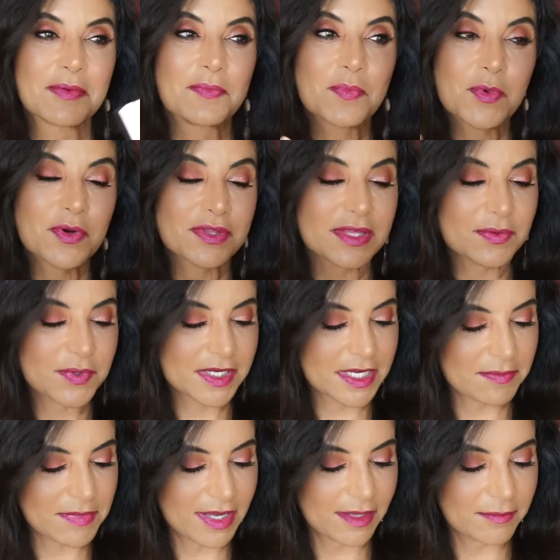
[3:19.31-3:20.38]
more that will
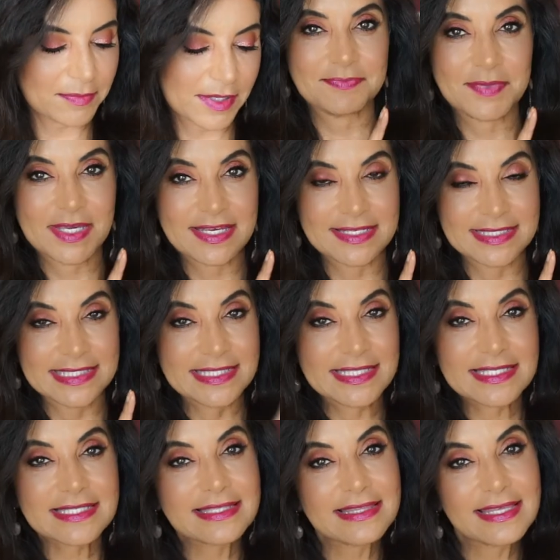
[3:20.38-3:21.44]
come out because
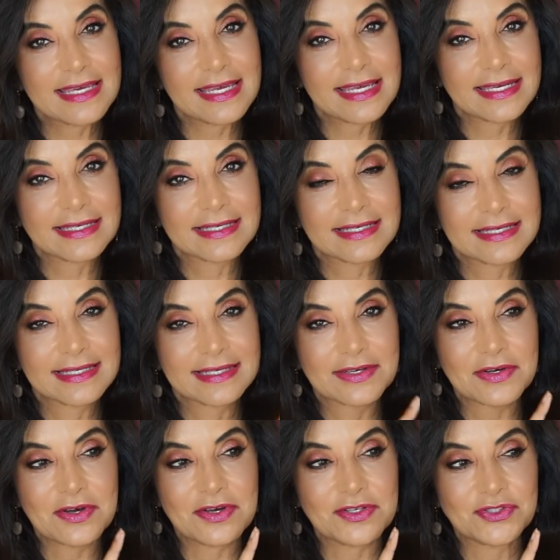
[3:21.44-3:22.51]
this thing
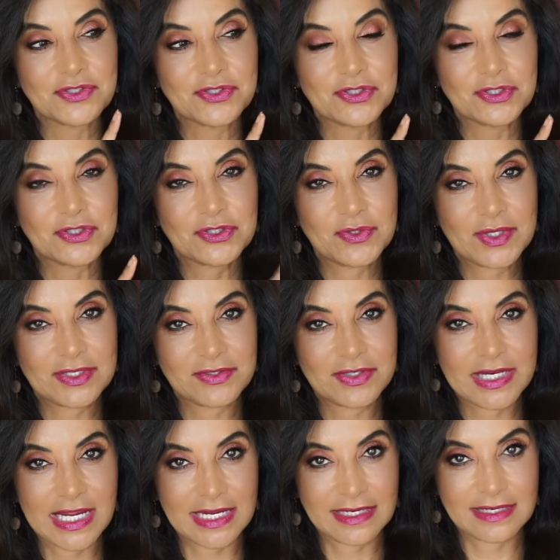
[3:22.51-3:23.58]
costs
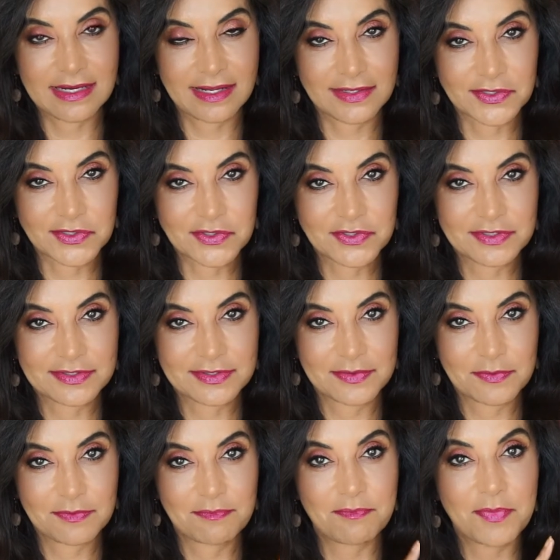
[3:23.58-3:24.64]
$280.
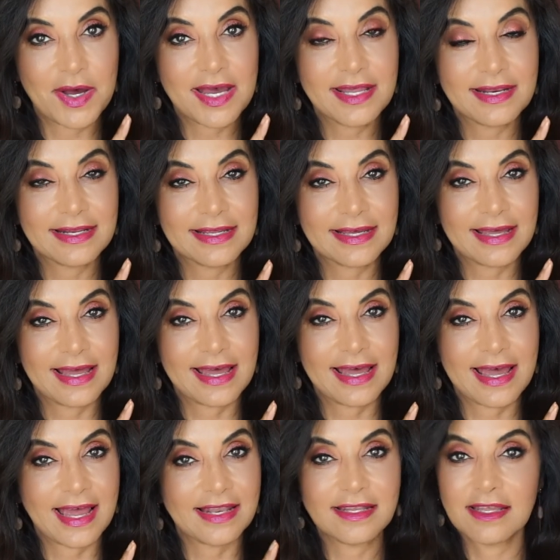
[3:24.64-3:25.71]
But
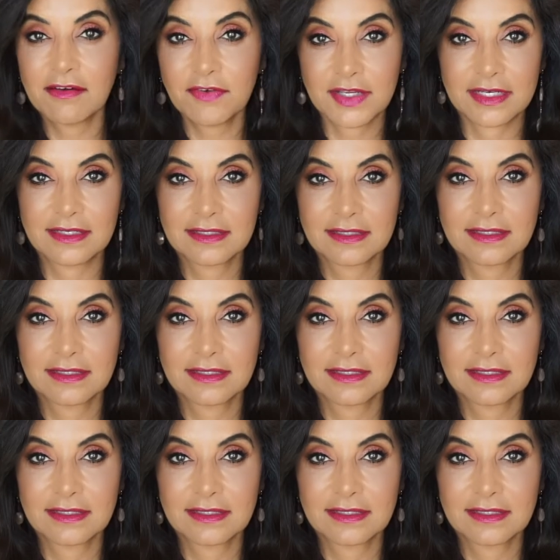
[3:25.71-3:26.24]
I love it.